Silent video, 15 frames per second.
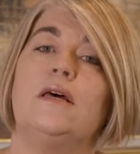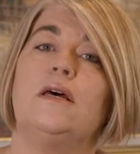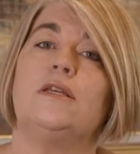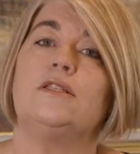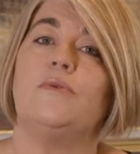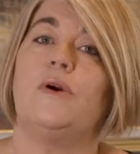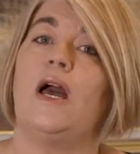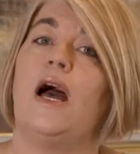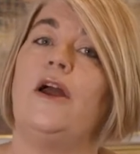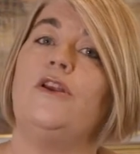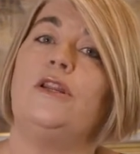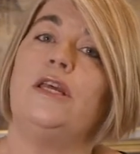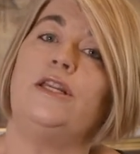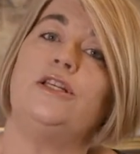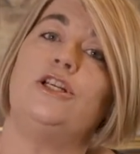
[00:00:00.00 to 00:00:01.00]
So again, you
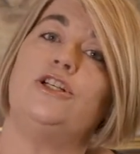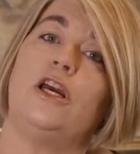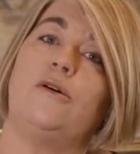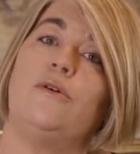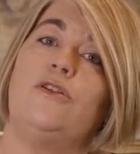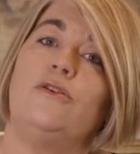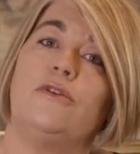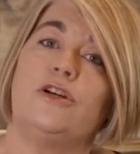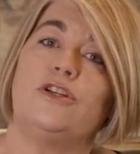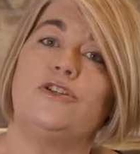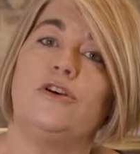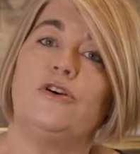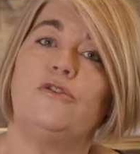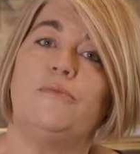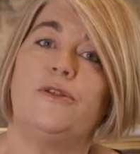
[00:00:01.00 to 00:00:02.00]
need to check with your external